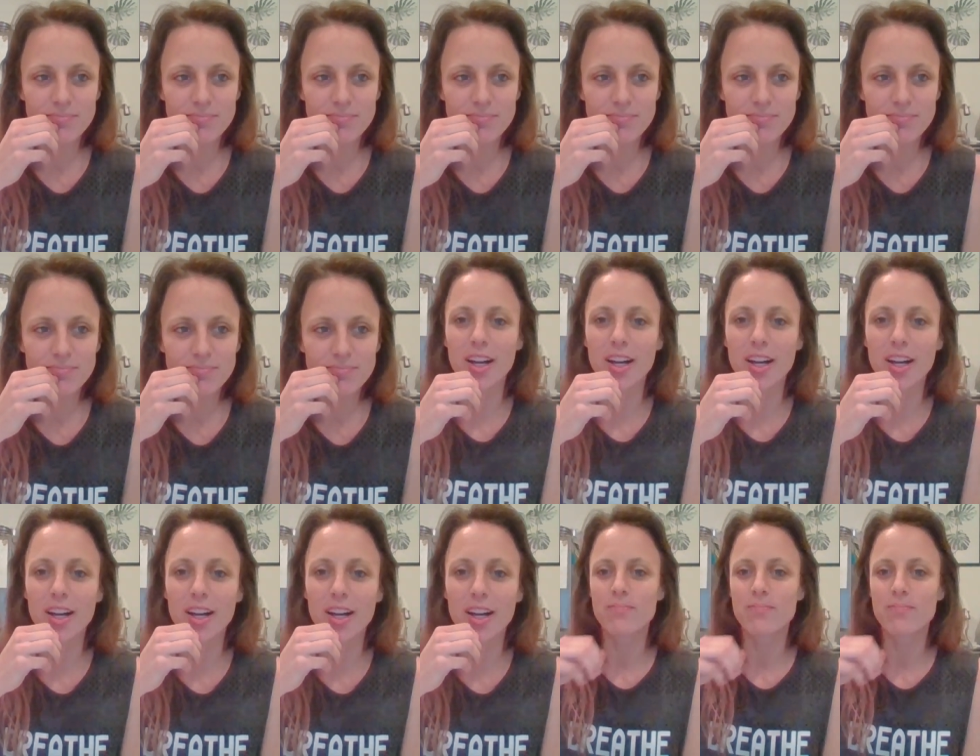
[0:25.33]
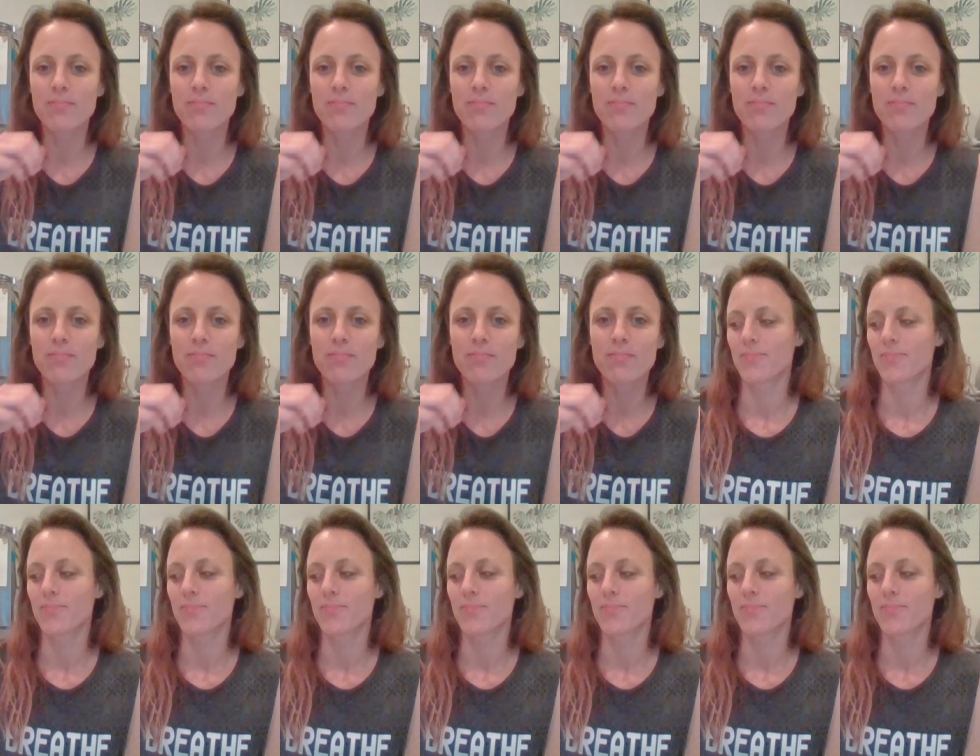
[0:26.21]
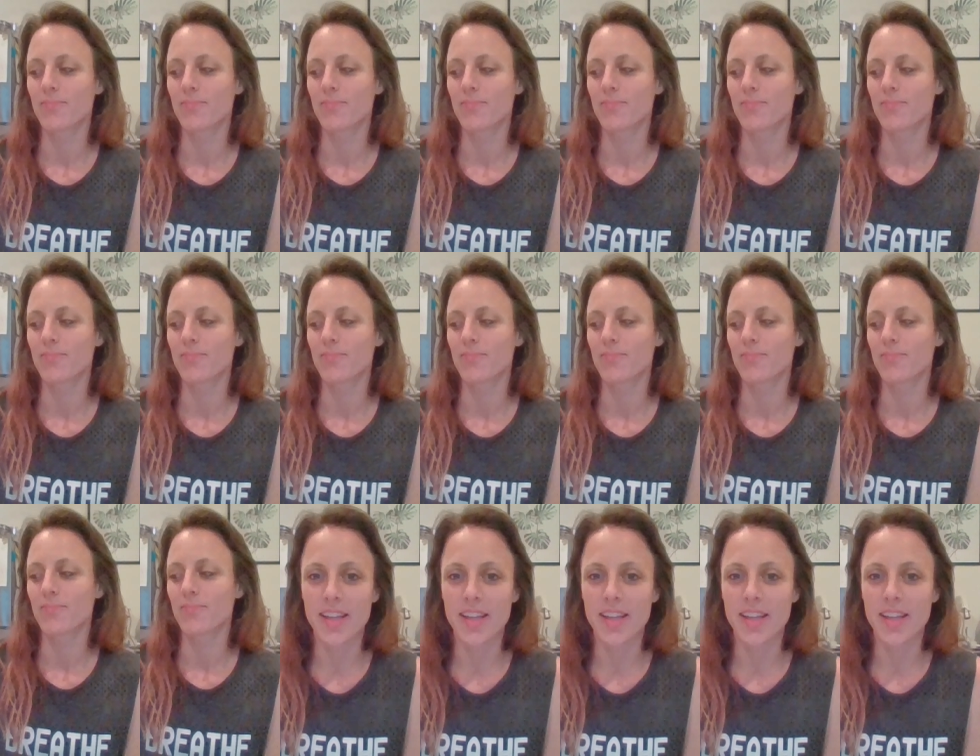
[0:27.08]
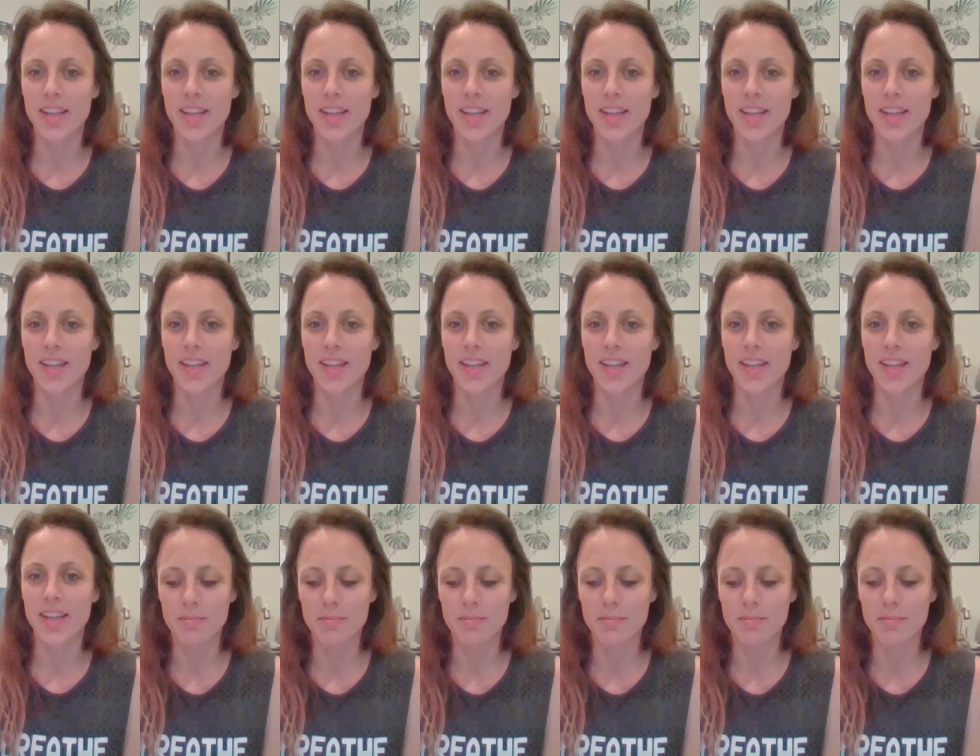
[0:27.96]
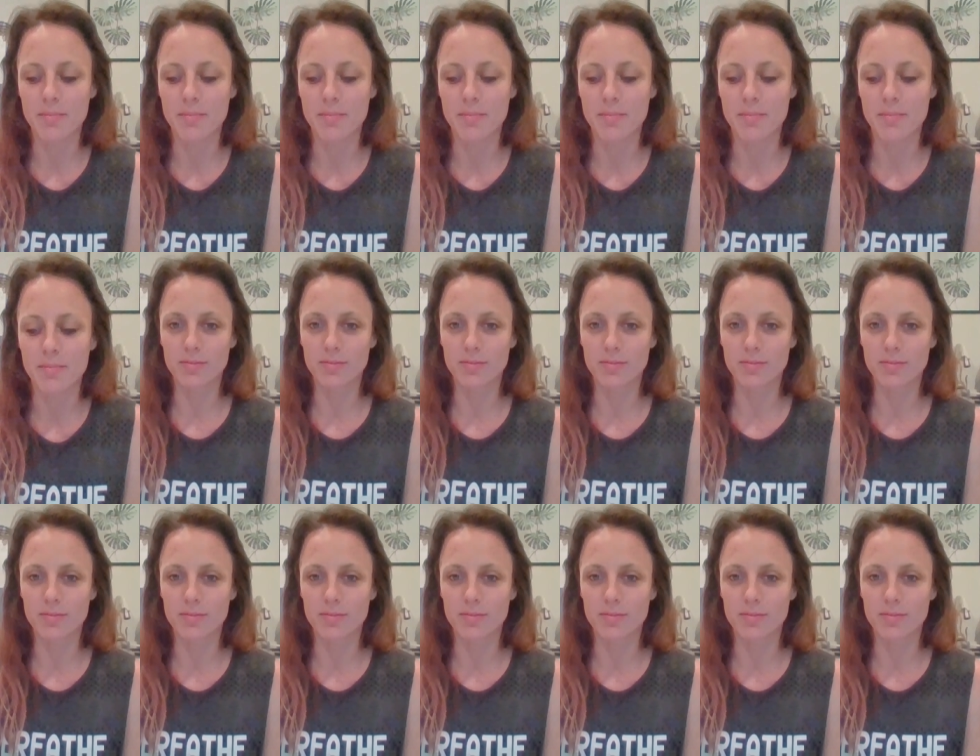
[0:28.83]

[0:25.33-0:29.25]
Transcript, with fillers: Um, and I just wanted to take this time to